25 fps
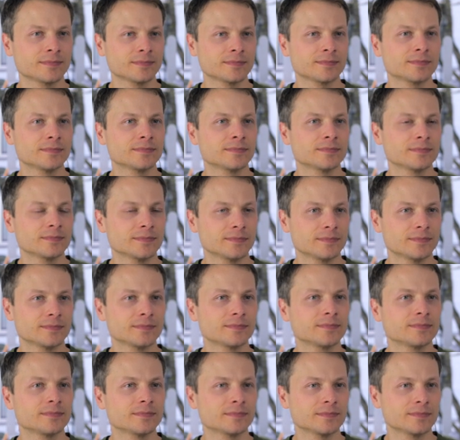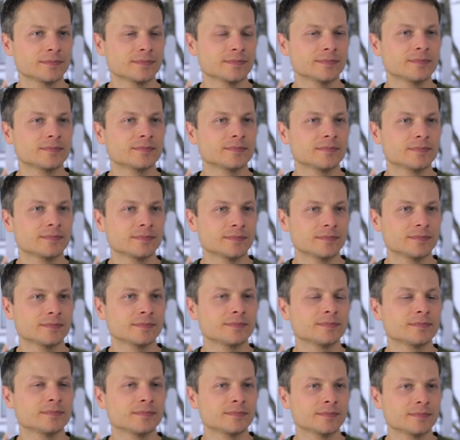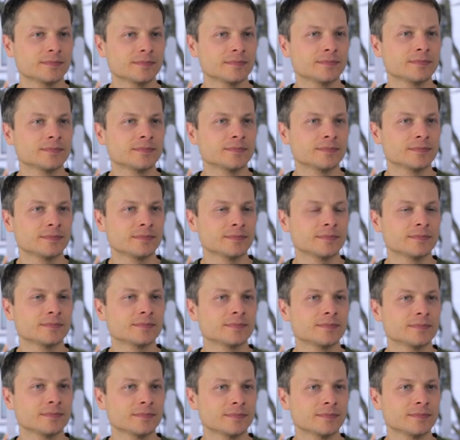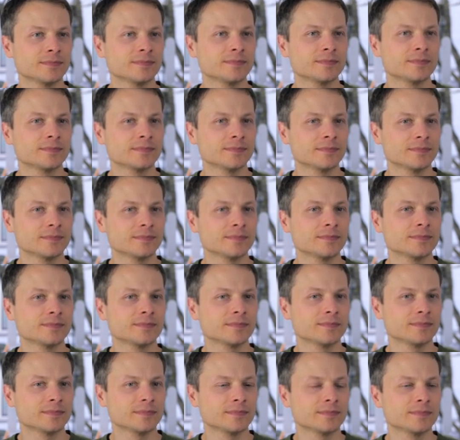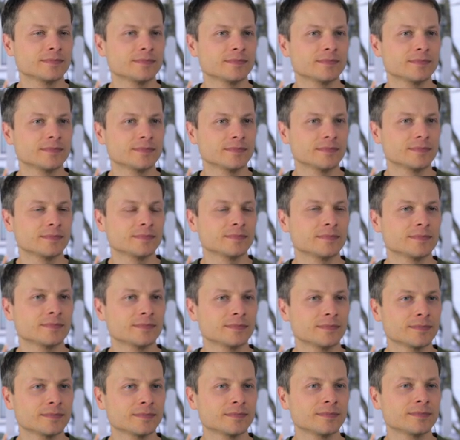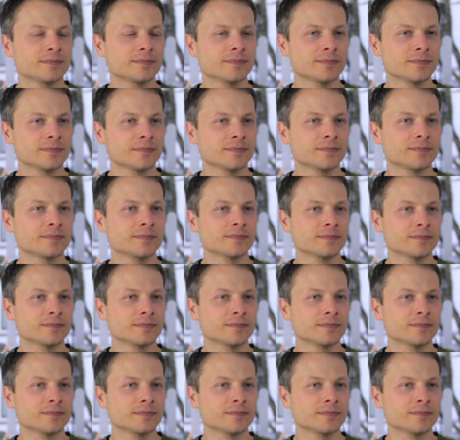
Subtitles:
No words are spoken by the person on screen.